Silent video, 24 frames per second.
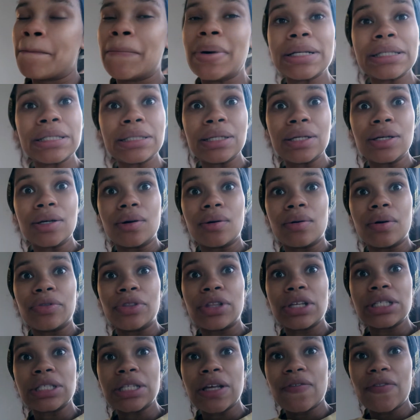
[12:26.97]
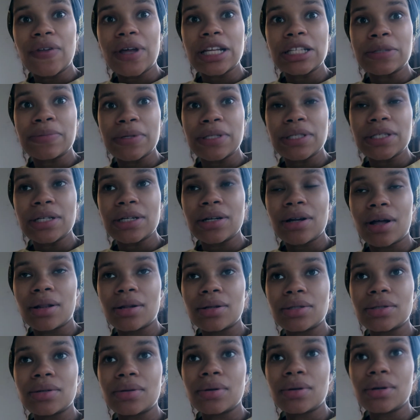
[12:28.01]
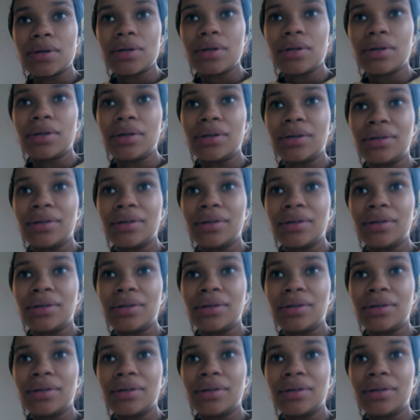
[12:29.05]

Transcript: But still, the stuff that I spent $10 on,